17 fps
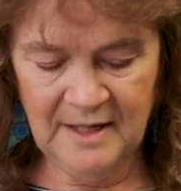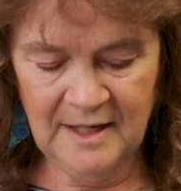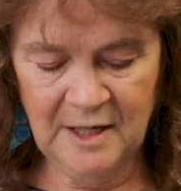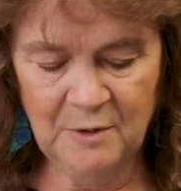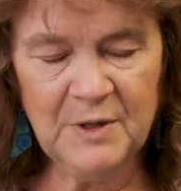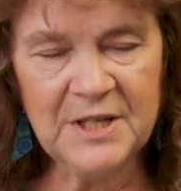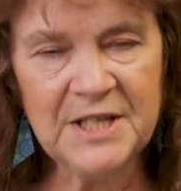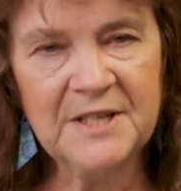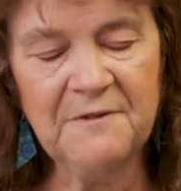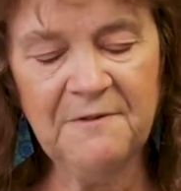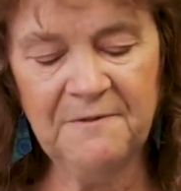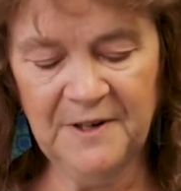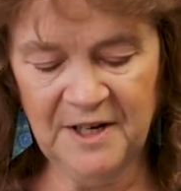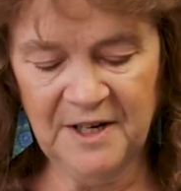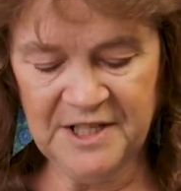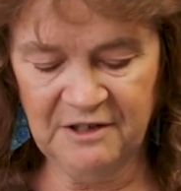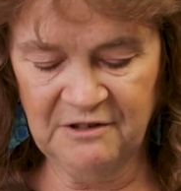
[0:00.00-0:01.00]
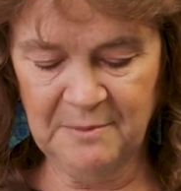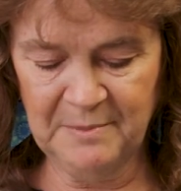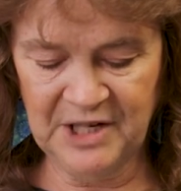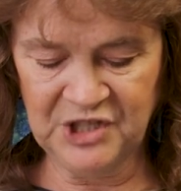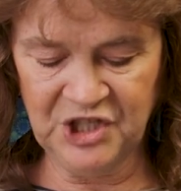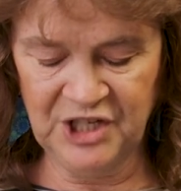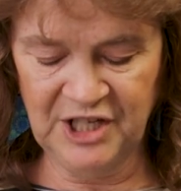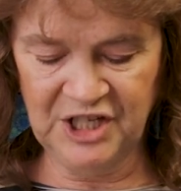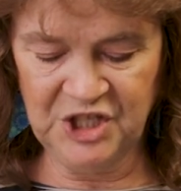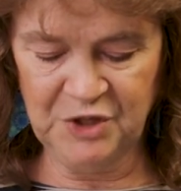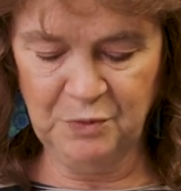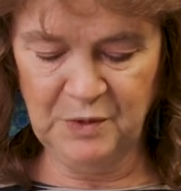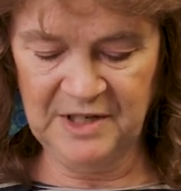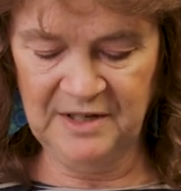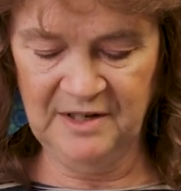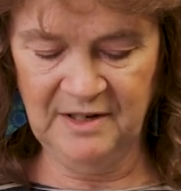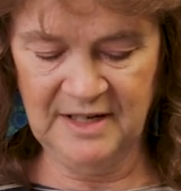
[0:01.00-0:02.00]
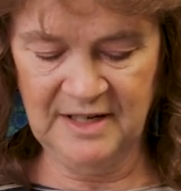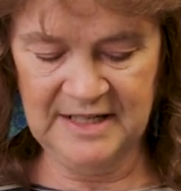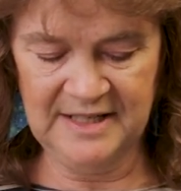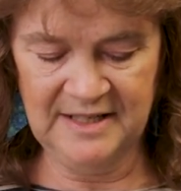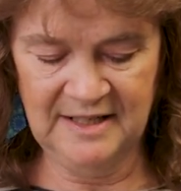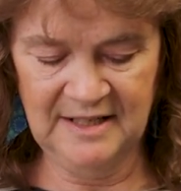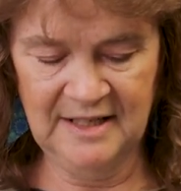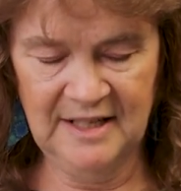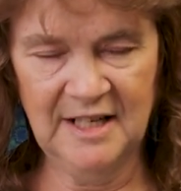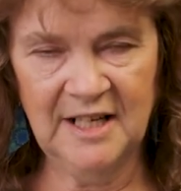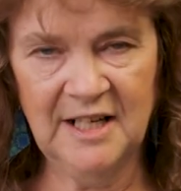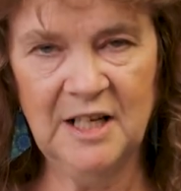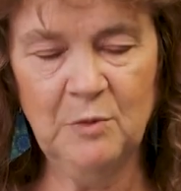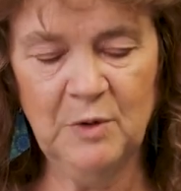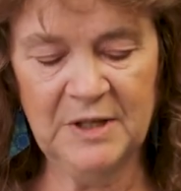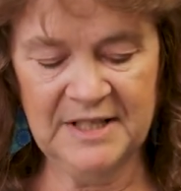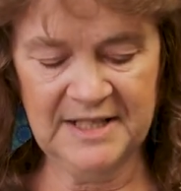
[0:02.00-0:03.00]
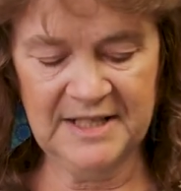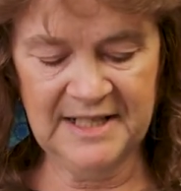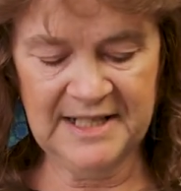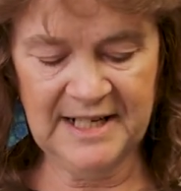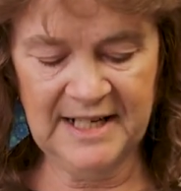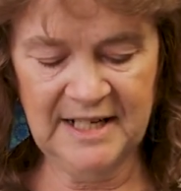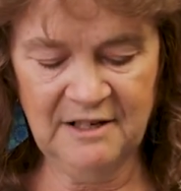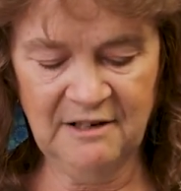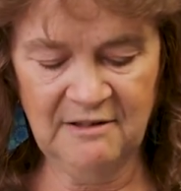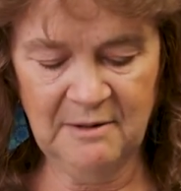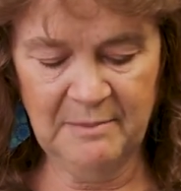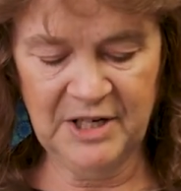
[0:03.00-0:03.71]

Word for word: He wants to flood our imagination with light. He wants to take our